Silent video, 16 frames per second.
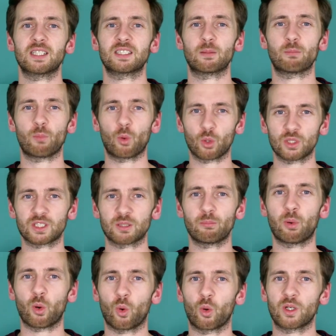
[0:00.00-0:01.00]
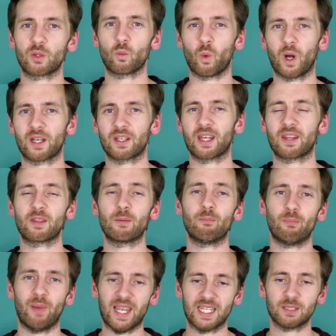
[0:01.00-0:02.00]
is the most important one and the
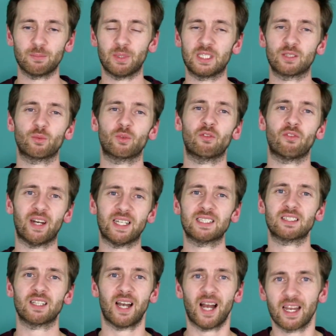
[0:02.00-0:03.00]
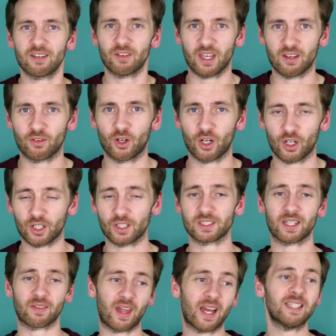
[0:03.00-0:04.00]
best piece of advice that I've ever heard,
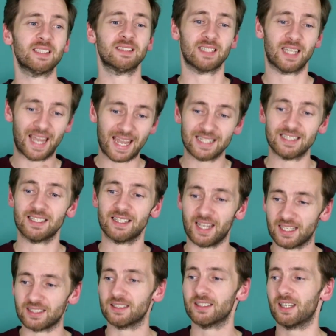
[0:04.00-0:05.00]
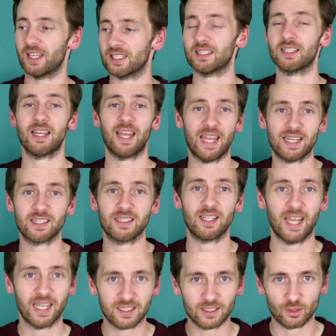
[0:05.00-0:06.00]
and that is to
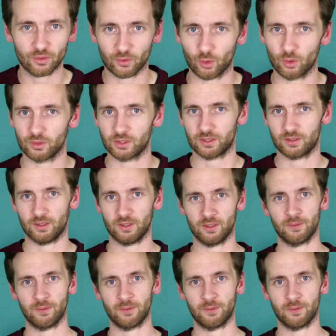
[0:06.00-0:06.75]
edit your photos.